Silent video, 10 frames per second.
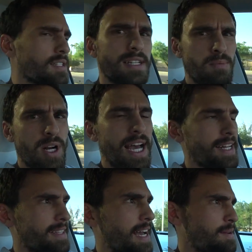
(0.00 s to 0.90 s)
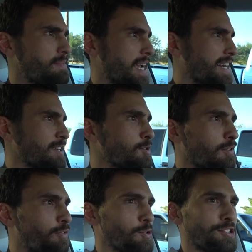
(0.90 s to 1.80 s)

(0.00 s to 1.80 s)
Someone edit that and make it into a full